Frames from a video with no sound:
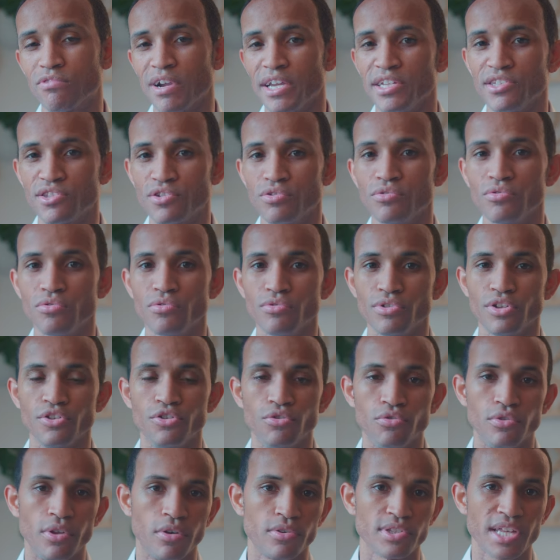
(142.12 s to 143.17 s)
right tool to
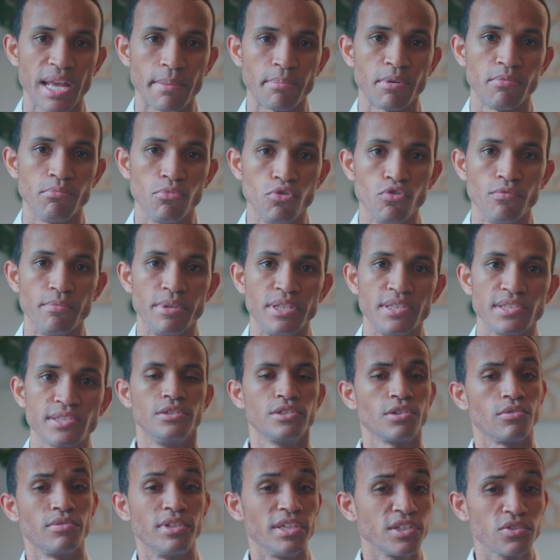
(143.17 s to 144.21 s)
do those type of movements.
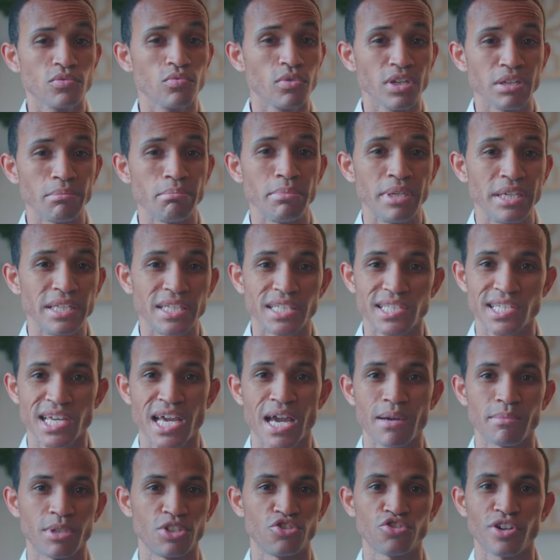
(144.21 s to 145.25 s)
So this wouldn't be the
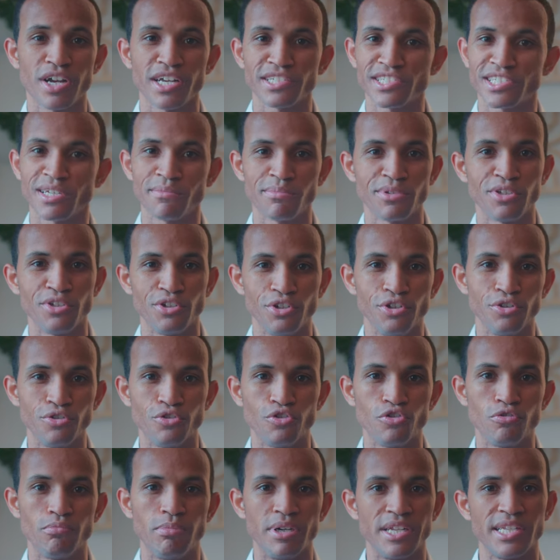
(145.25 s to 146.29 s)
time to try something
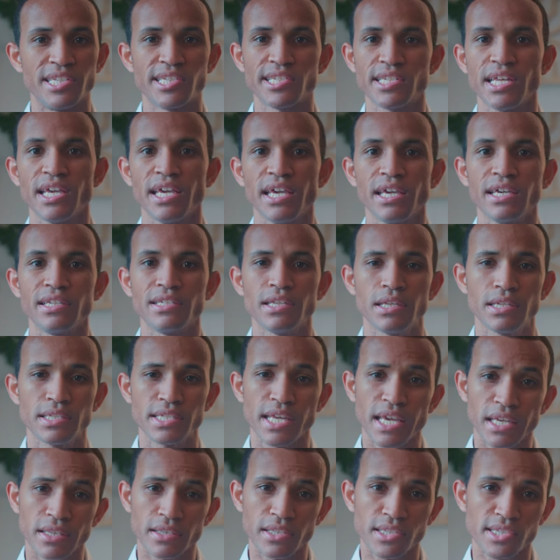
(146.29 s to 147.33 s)
new, but instead
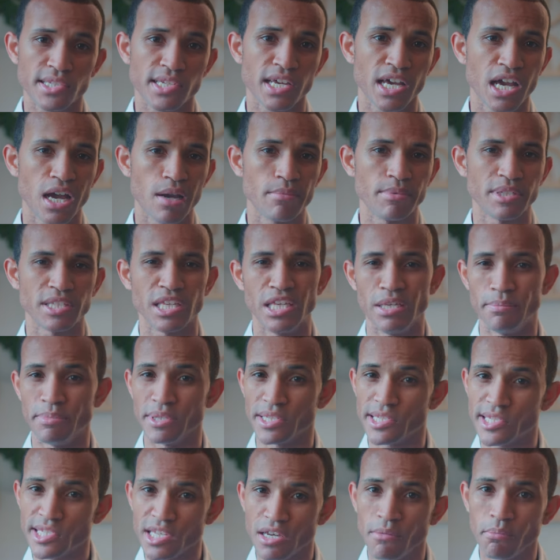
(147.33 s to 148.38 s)
take this time to keep it
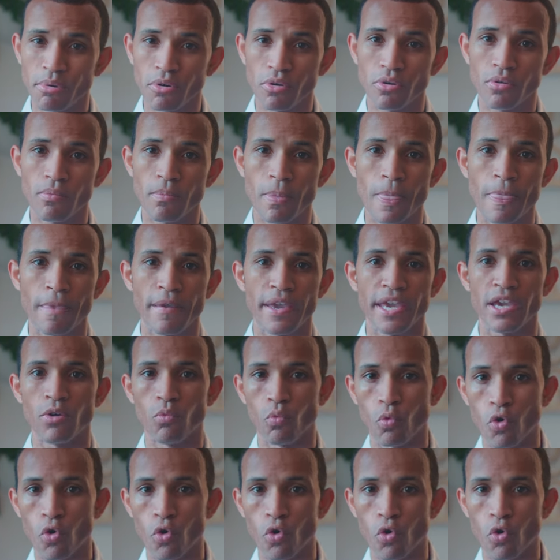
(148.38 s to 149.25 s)
simple and